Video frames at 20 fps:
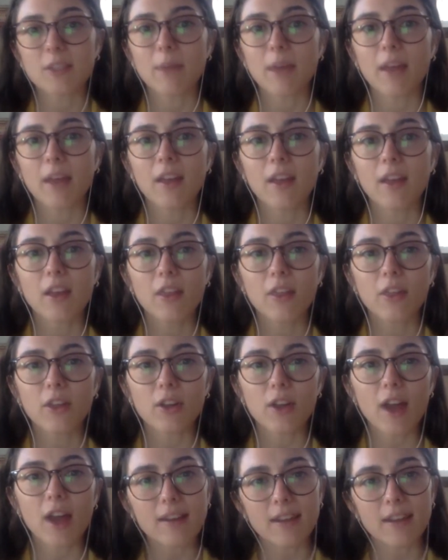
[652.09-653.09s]
but they're
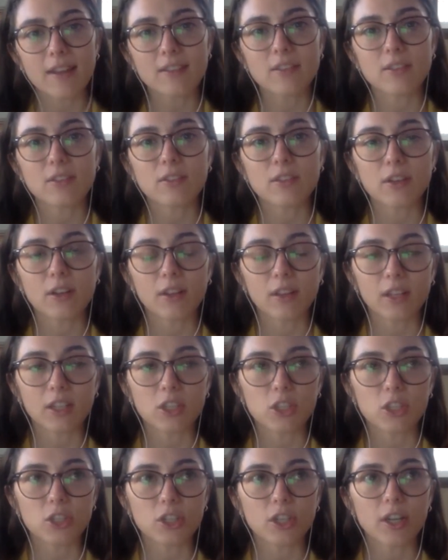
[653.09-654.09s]
not necessarily
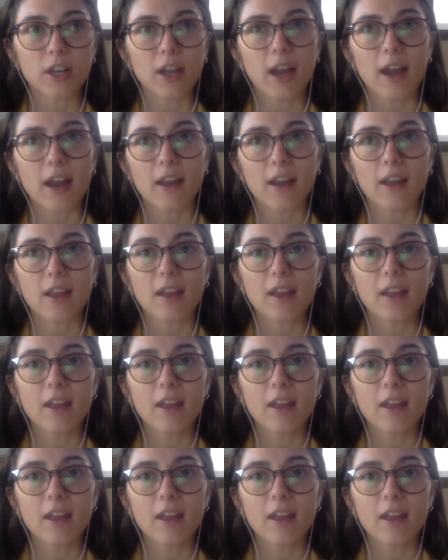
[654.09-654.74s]
sure how to